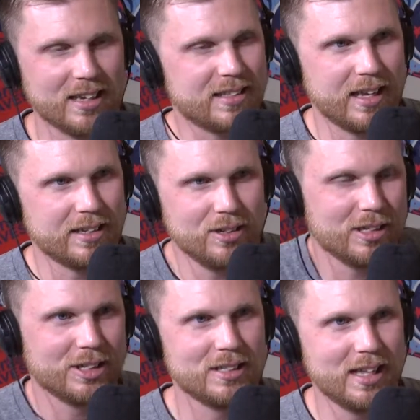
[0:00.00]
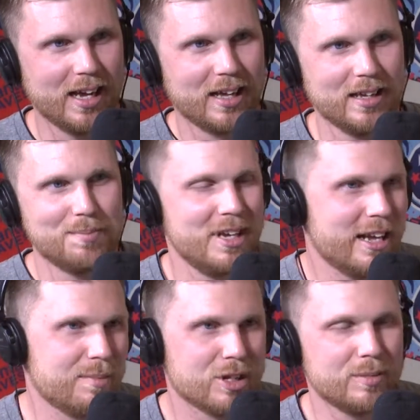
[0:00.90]
like that. You're like a good guy. Me,
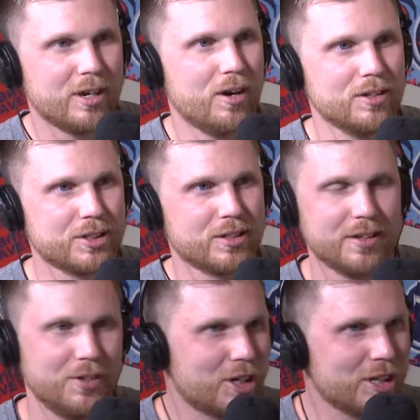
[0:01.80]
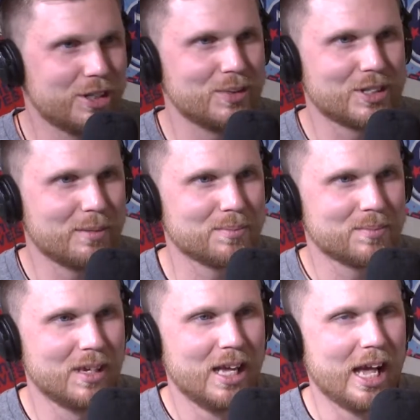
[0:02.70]
I'm a little bit harsher. you're going to do
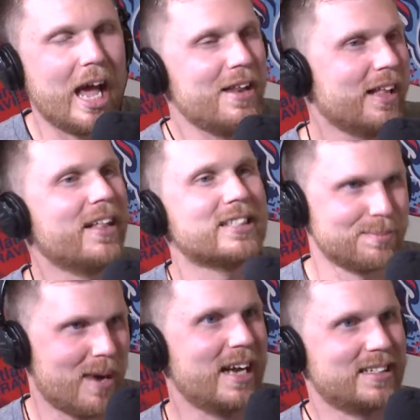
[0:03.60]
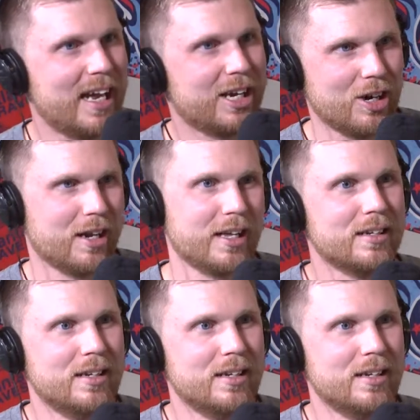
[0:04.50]
something. And that's my take on it.